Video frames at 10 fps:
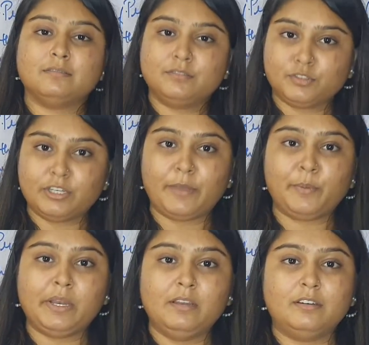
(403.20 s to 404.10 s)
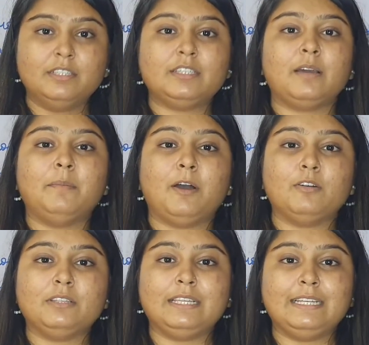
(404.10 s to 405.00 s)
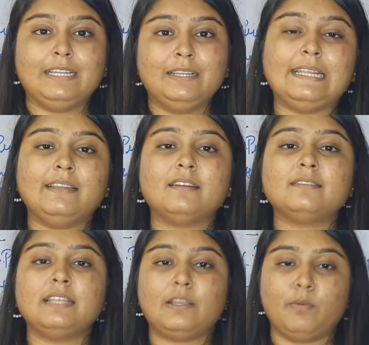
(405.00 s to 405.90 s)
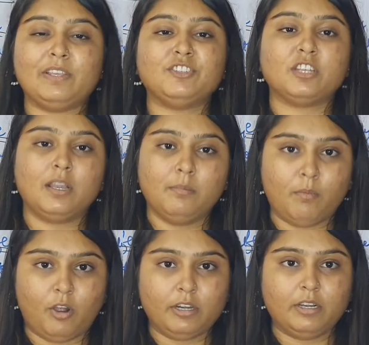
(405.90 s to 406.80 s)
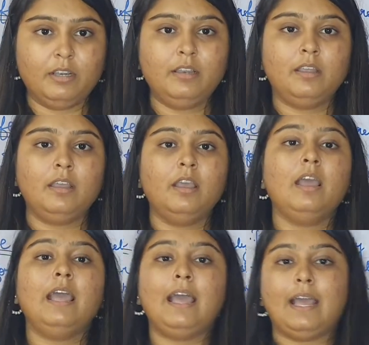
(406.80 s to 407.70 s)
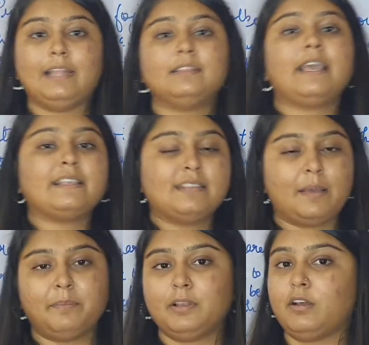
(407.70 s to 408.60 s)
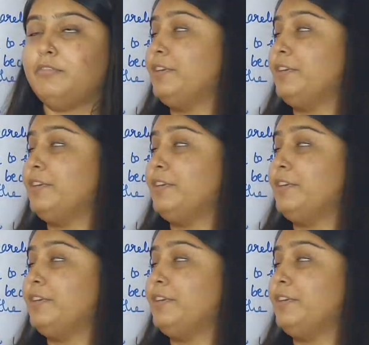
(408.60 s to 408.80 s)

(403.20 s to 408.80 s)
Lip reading: Today we learned about the linear sequential model, and the example of